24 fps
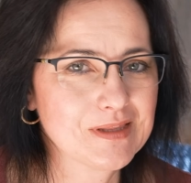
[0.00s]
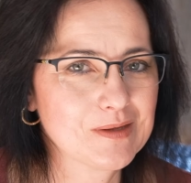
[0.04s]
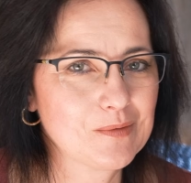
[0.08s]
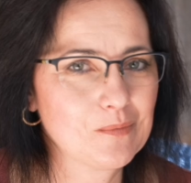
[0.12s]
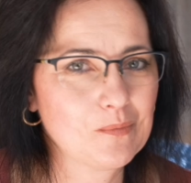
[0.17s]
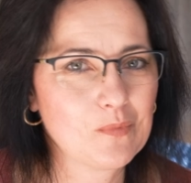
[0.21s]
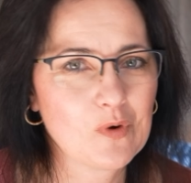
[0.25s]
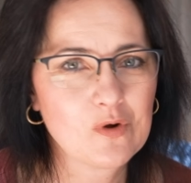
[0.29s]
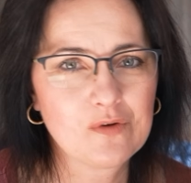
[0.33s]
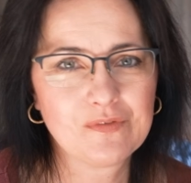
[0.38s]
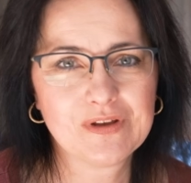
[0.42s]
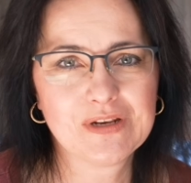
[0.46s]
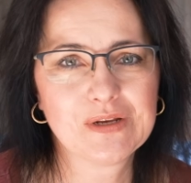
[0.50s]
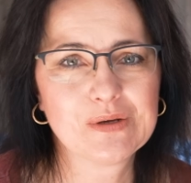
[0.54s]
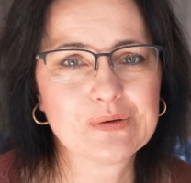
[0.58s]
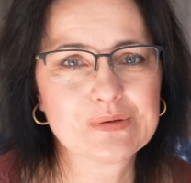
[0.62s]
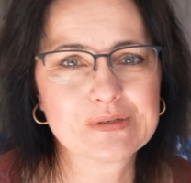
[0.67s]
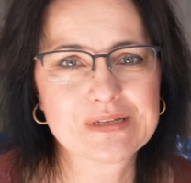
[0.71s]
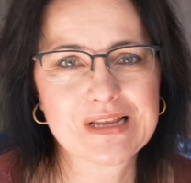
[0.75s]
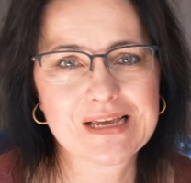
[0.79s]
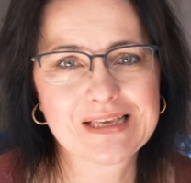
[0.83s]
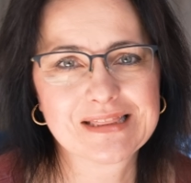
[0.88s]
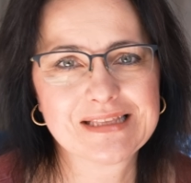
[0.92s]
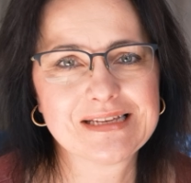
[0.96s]
More
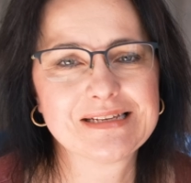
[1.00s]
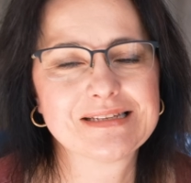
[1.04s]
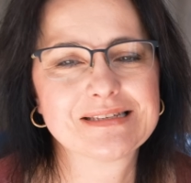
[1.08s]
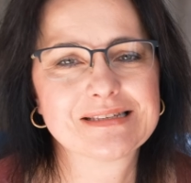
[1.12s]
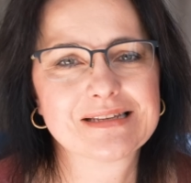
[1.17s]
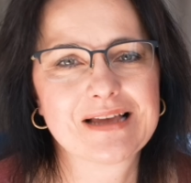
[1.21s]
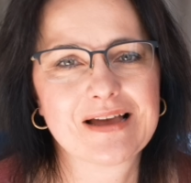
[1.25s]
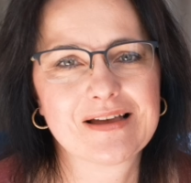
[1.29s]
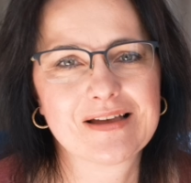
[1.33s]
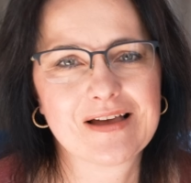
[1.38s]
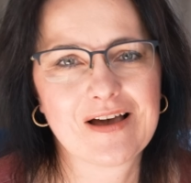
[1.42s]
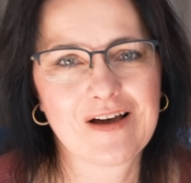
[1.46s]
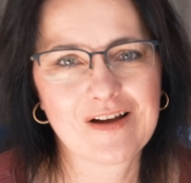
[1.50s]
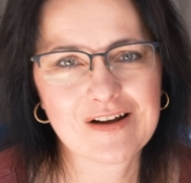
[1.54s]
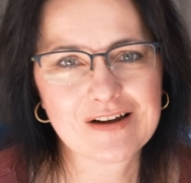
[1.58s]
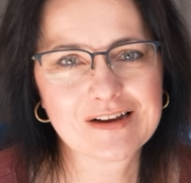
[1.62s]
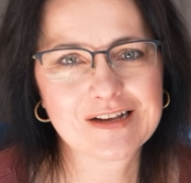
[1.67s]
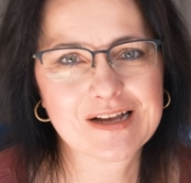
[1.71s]
videos like these are